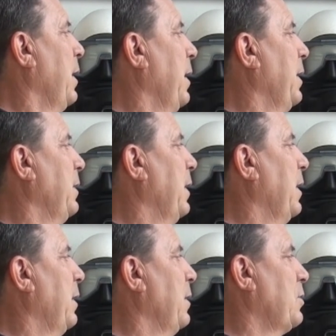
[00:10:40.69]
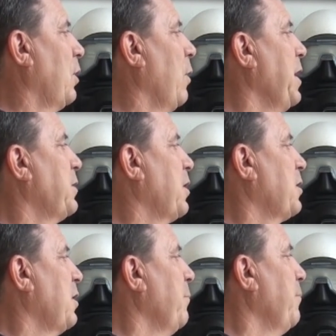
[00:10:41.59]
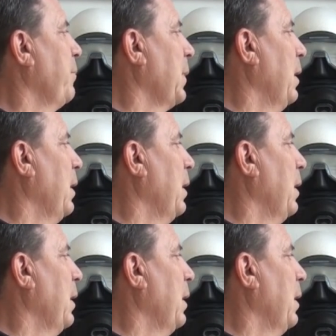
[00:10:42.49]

And it's a great system.